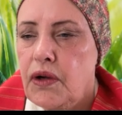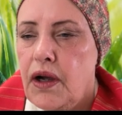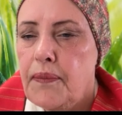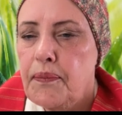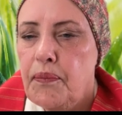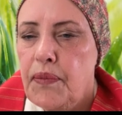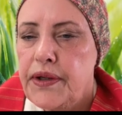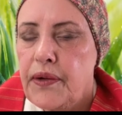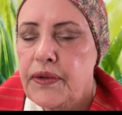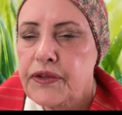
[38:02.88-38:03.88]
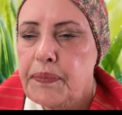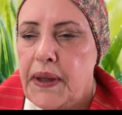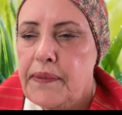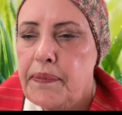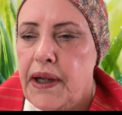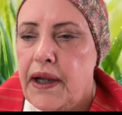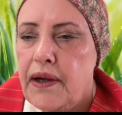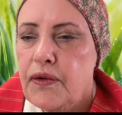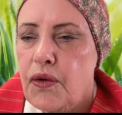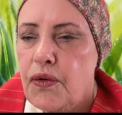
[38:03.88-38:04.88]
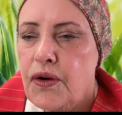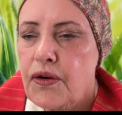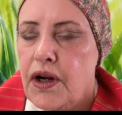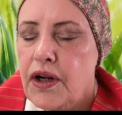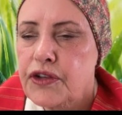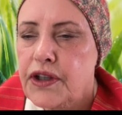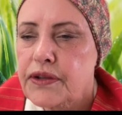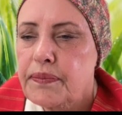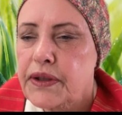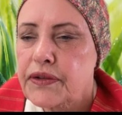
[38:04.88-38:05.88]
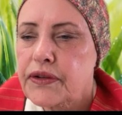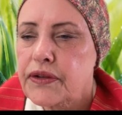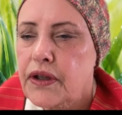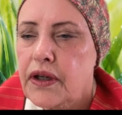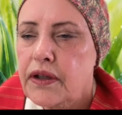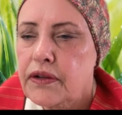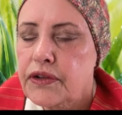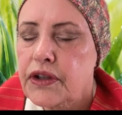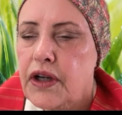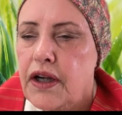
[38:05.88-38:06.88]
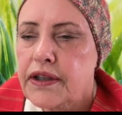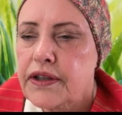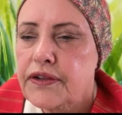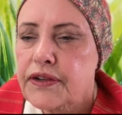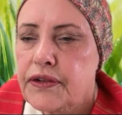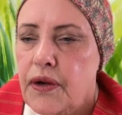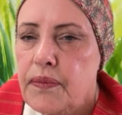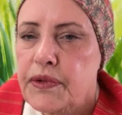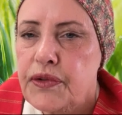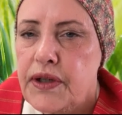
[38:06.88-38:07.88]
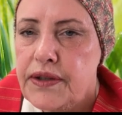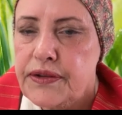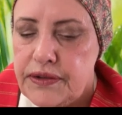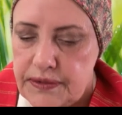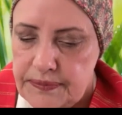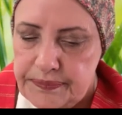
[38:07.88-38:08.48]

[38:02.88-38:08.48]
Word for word: um, we know it's PayPal or a check to Miss uh, home address.